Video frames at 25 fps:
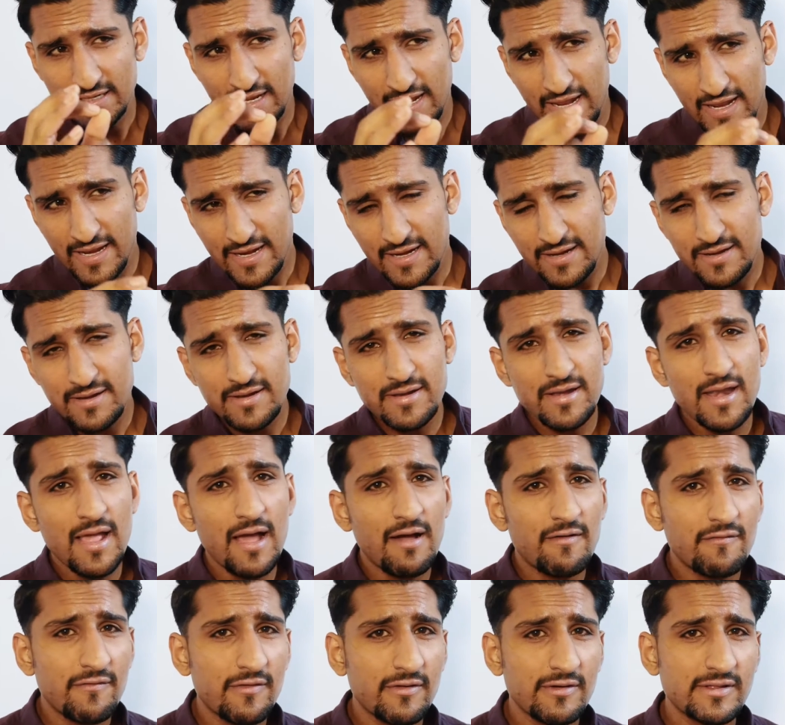in
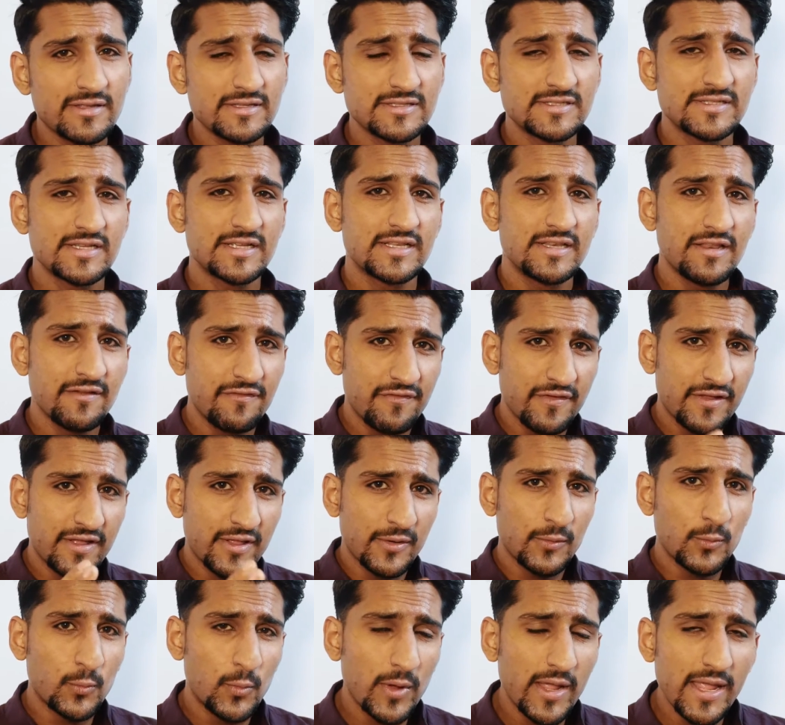a very
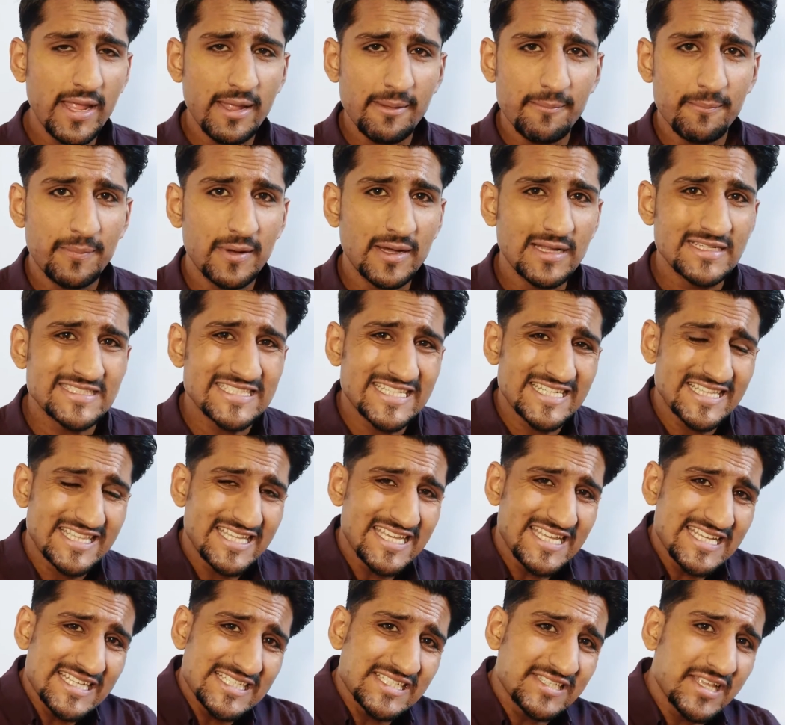significant way, but
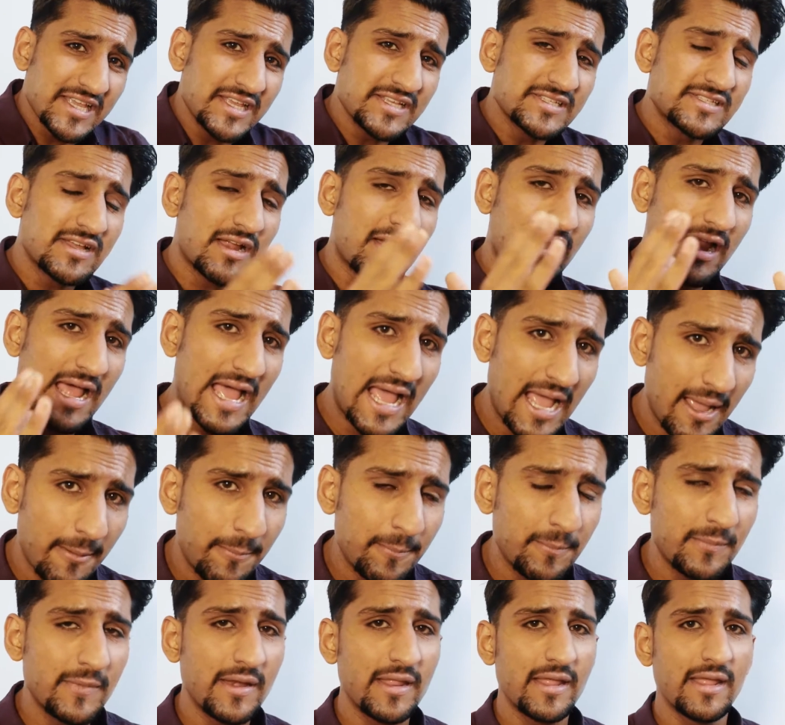these things are
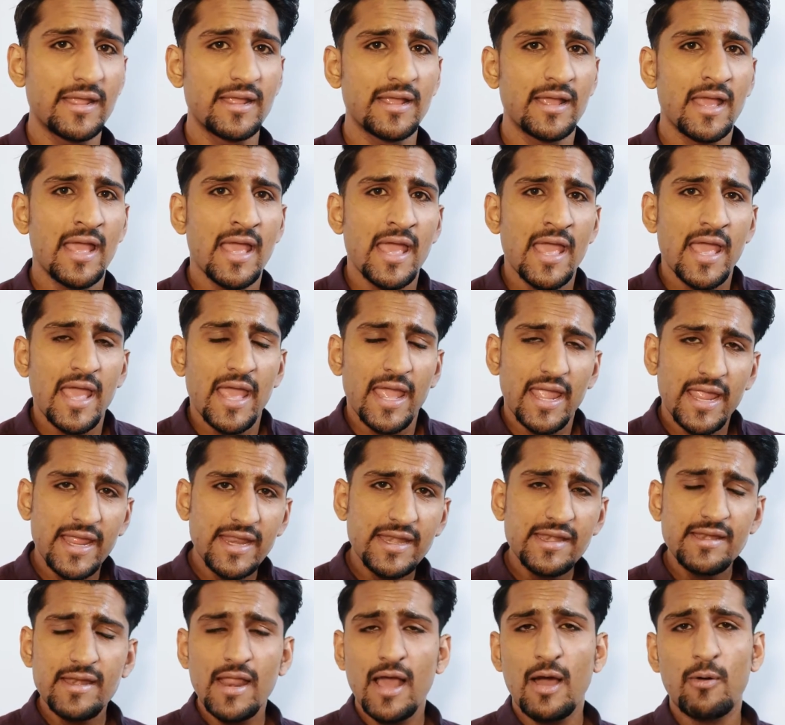happening
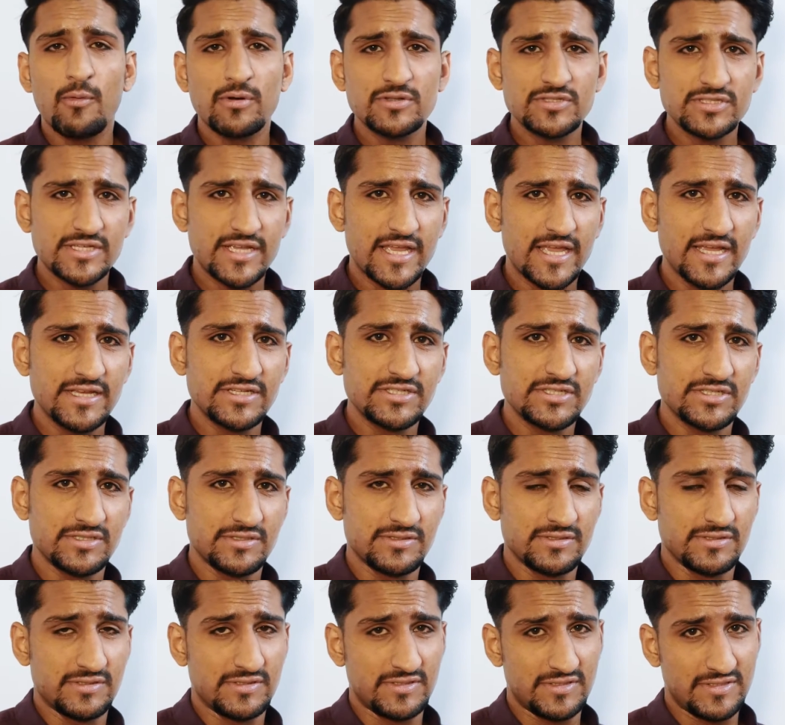in our
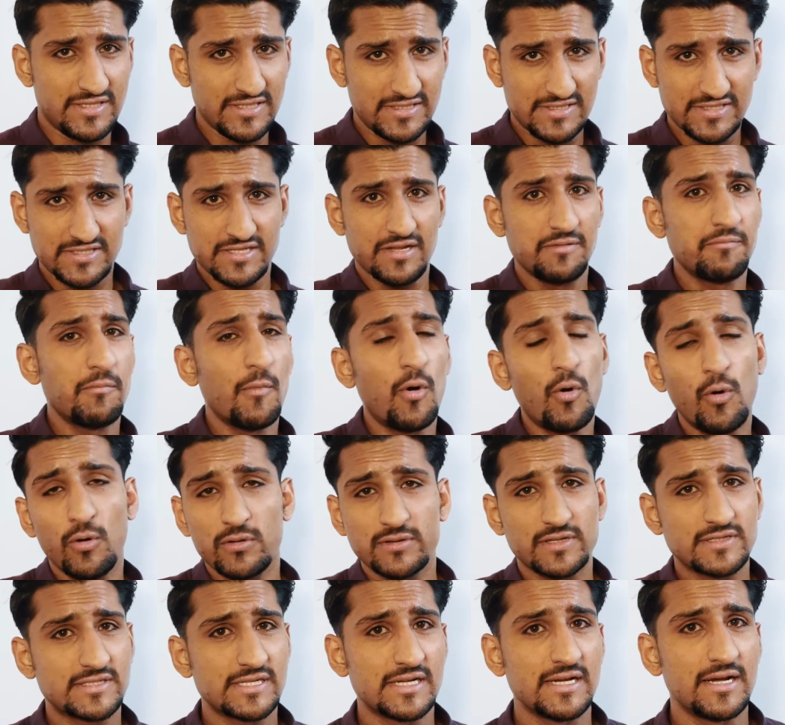education system all
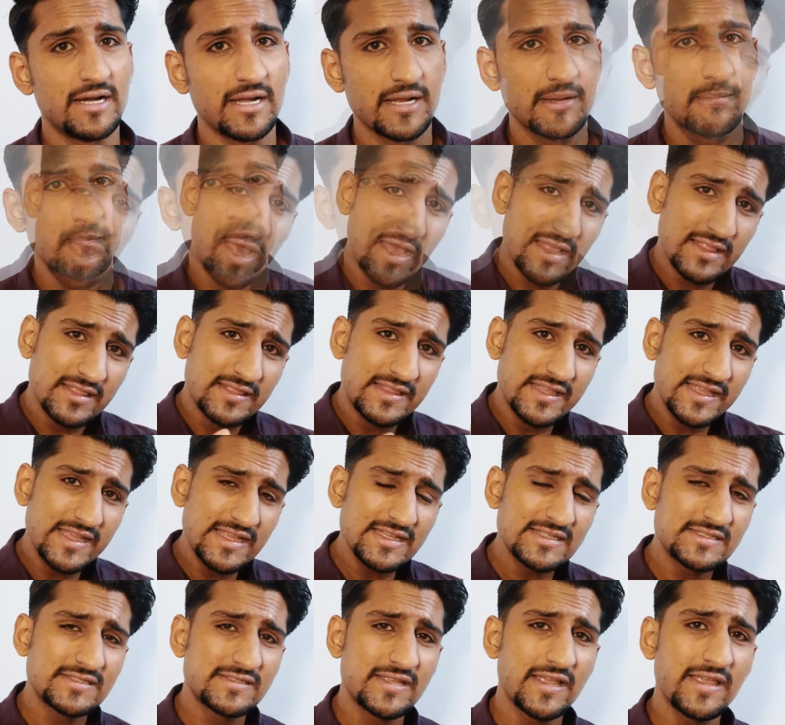the time.
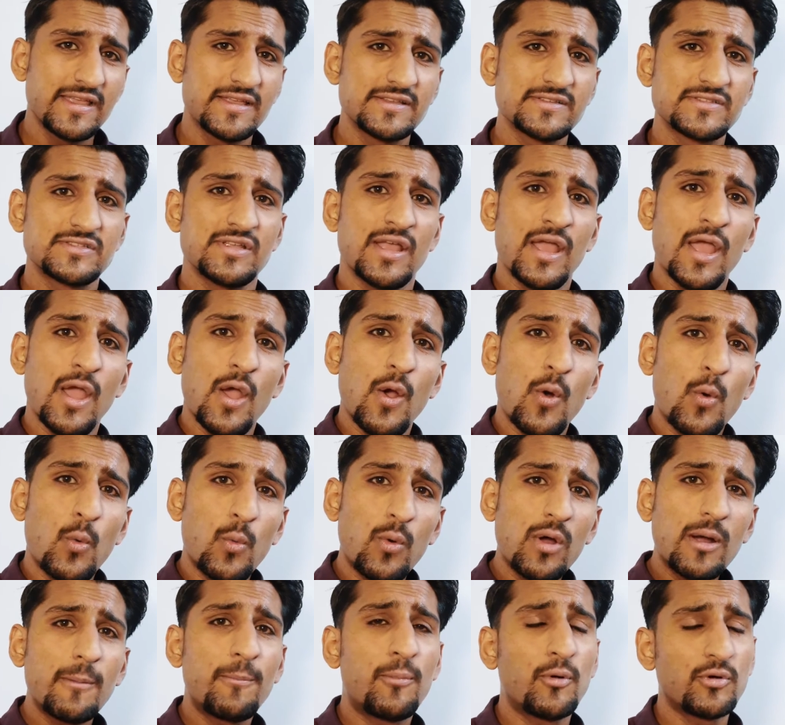These things
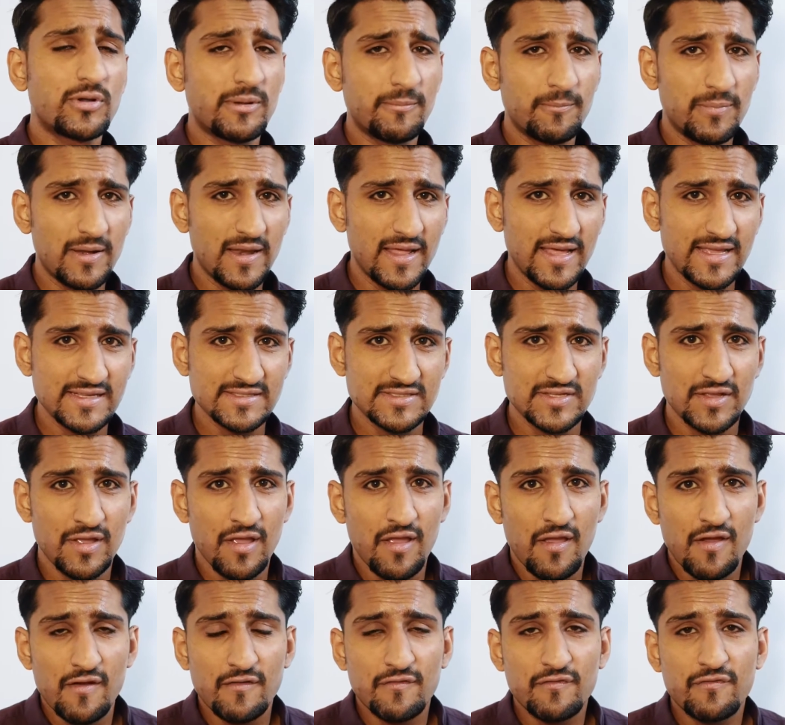were put in place
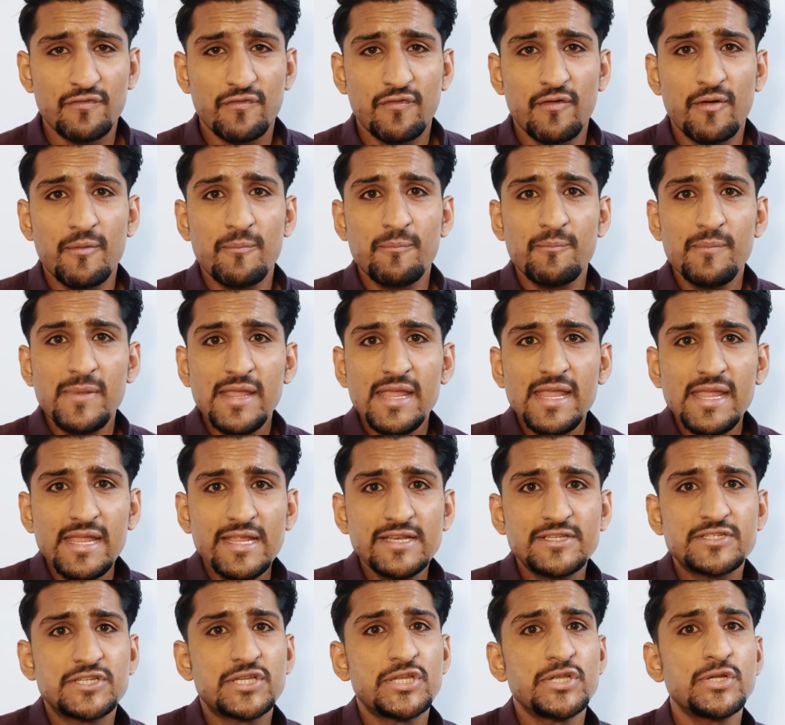for
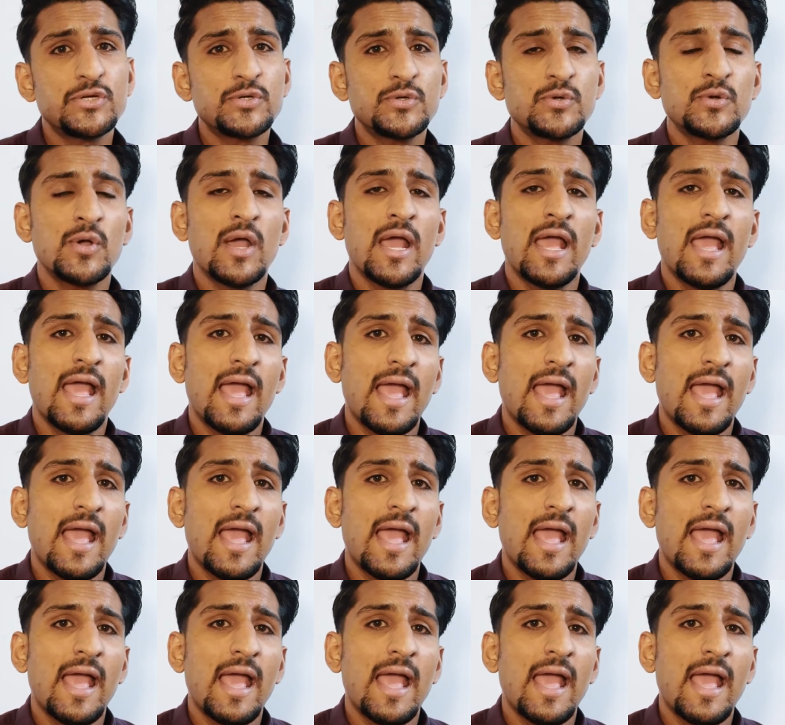me to